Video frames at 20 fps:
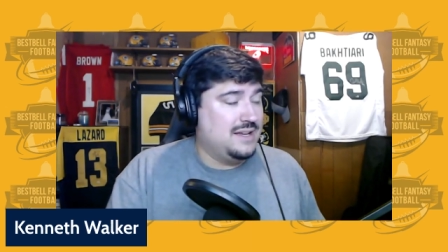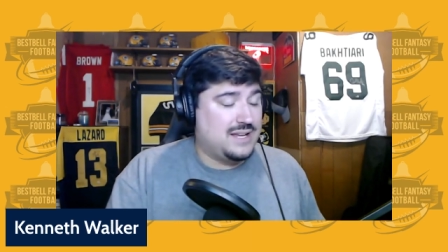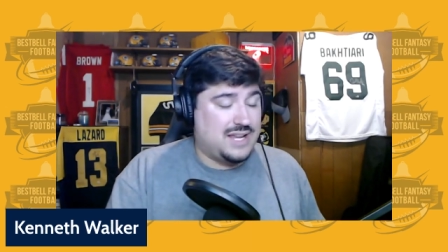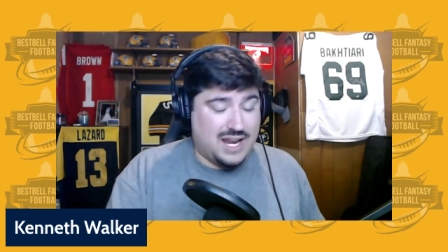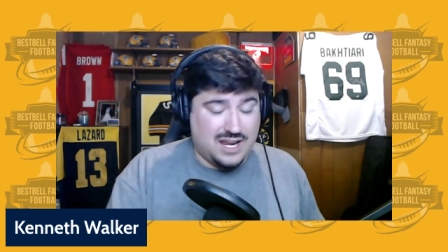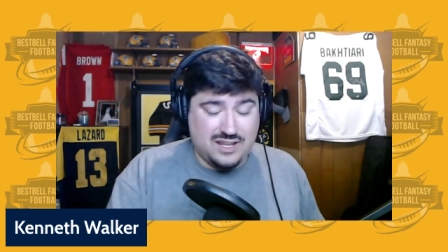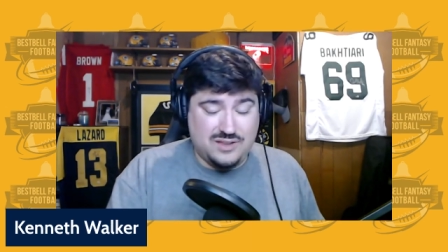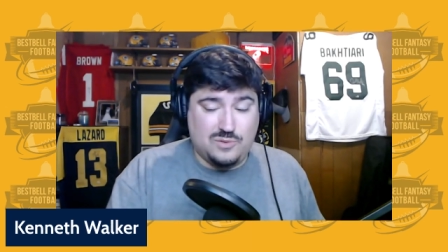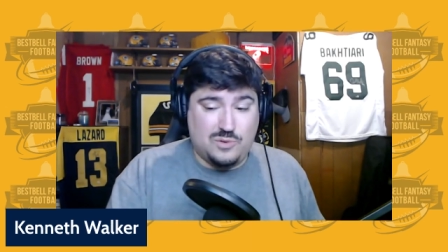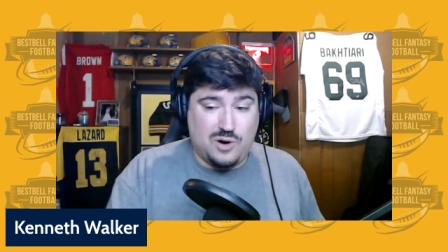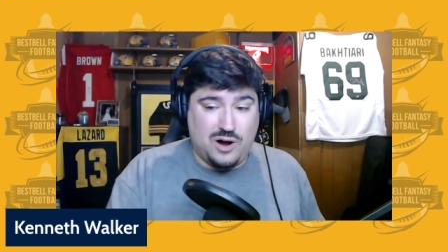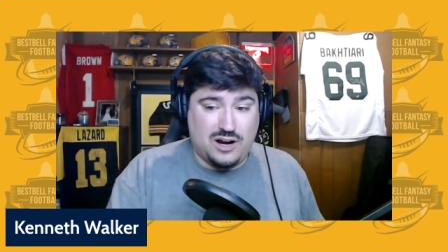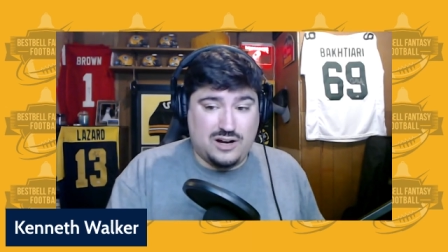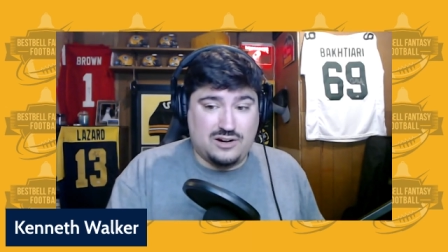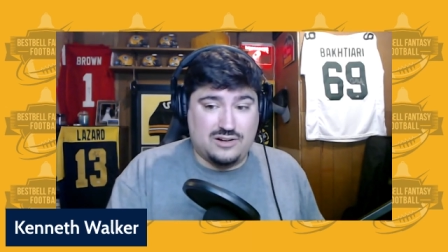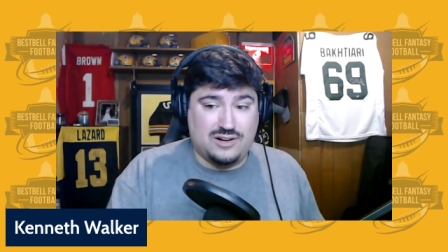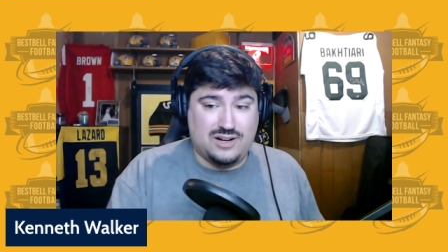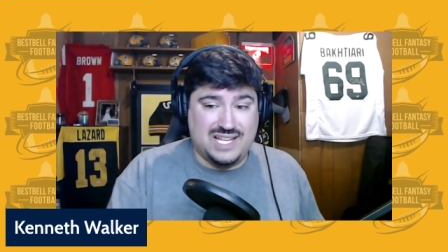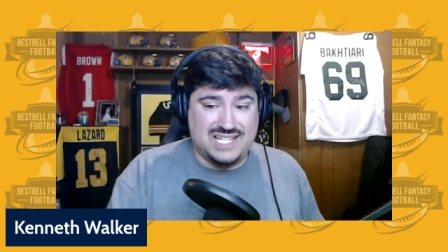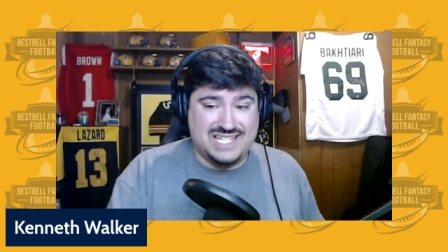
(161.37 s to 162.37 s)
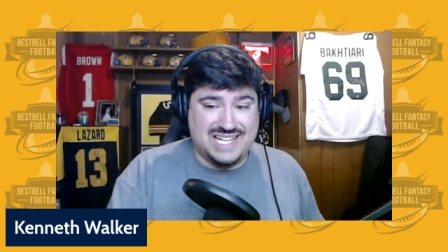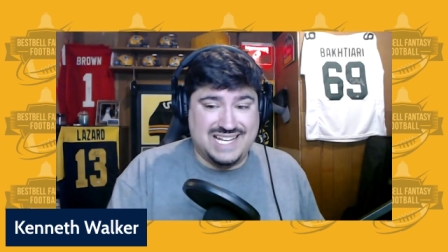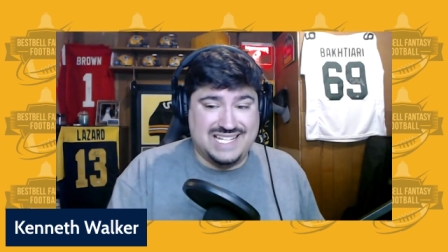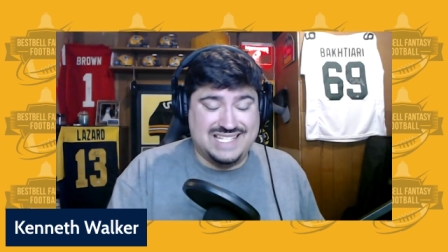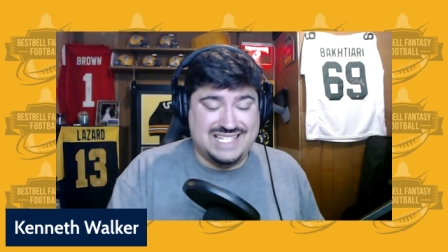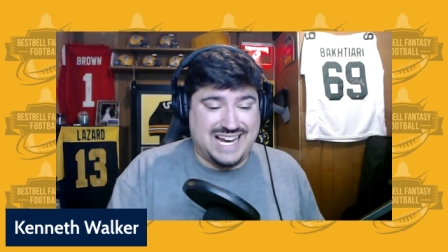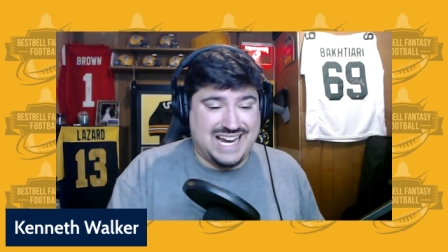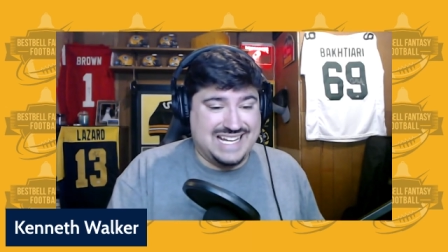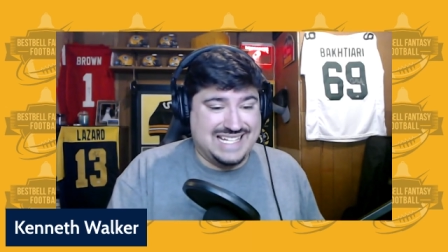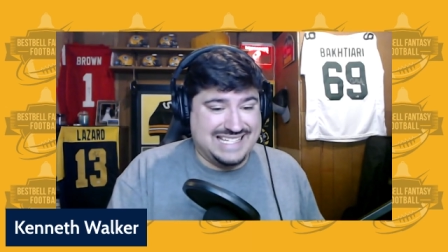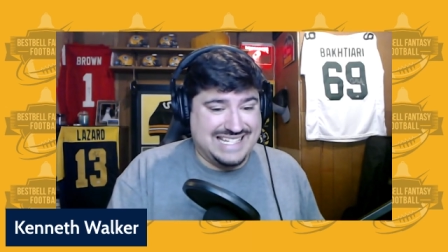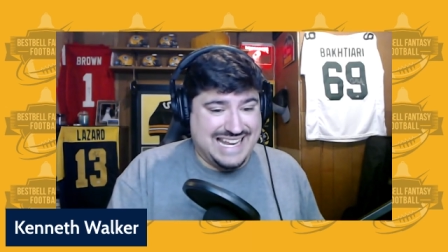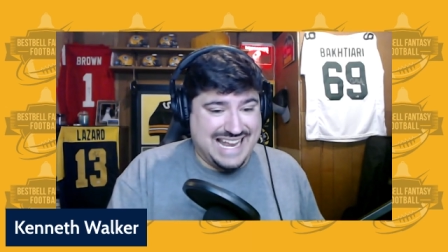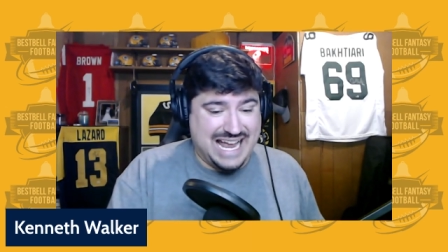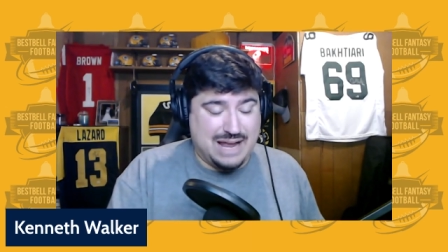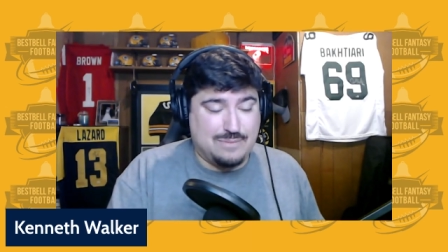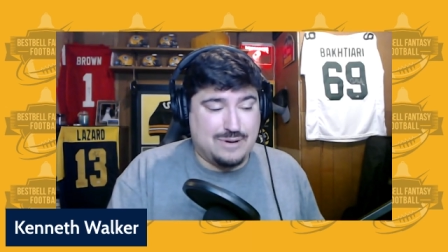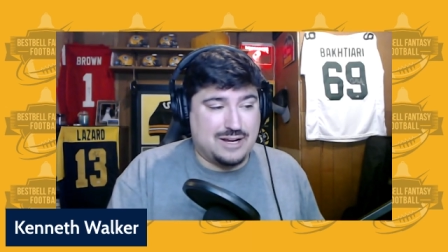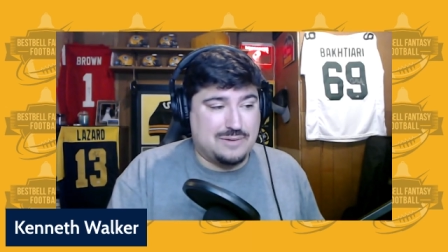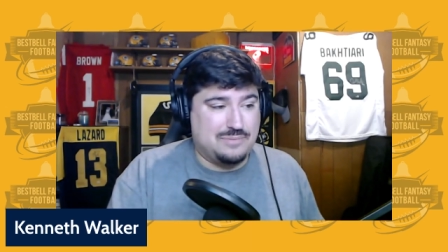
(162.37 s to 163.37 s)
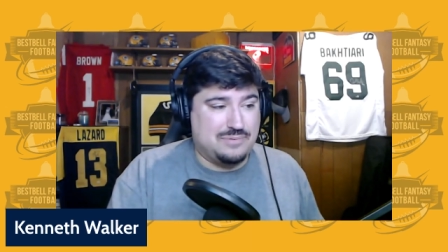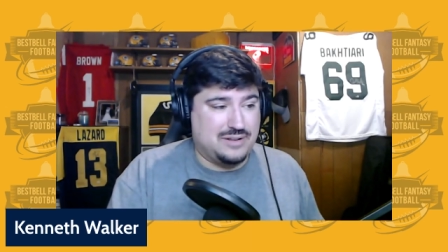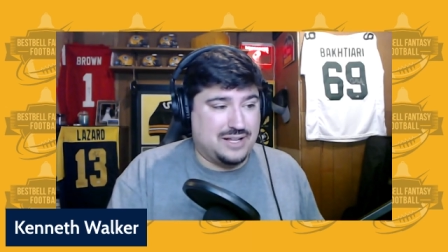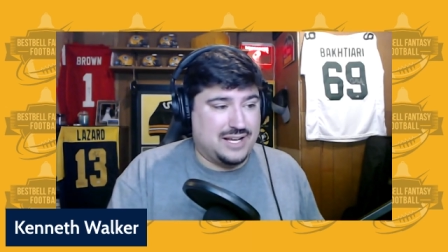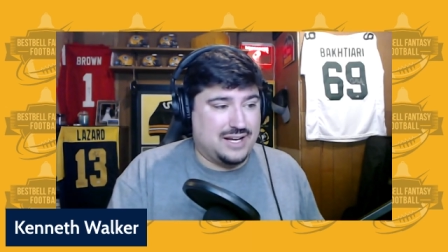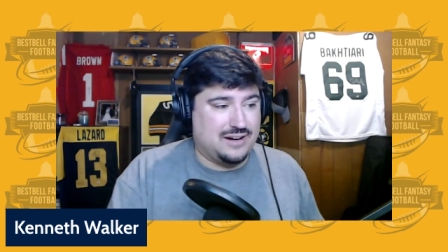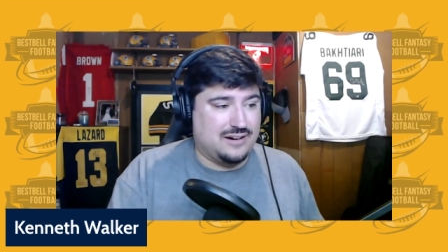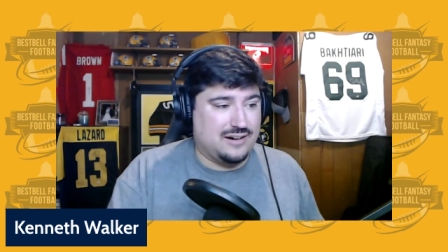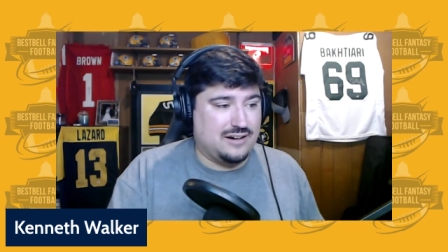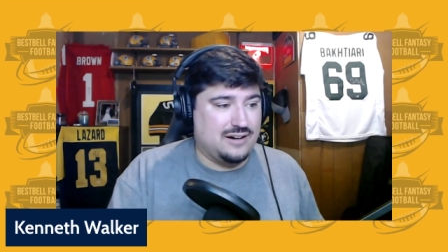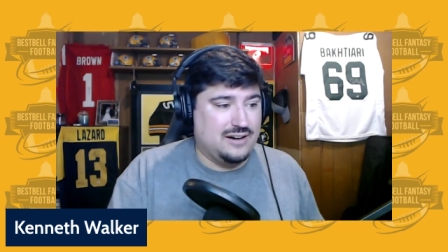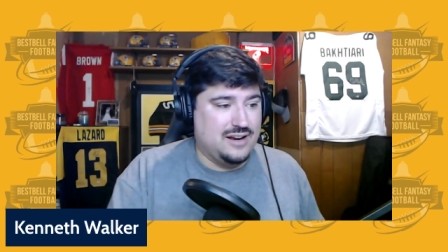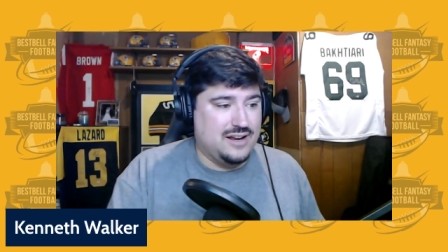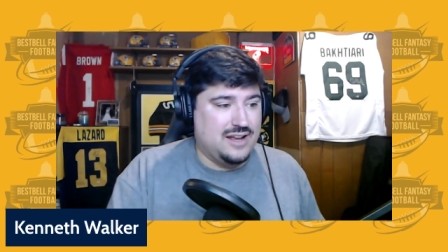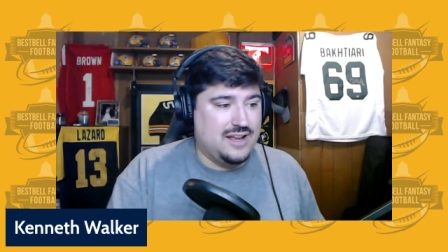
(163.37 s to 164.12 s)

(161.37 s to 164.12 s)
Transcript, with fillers: Kenneth Walker is a dynamic player.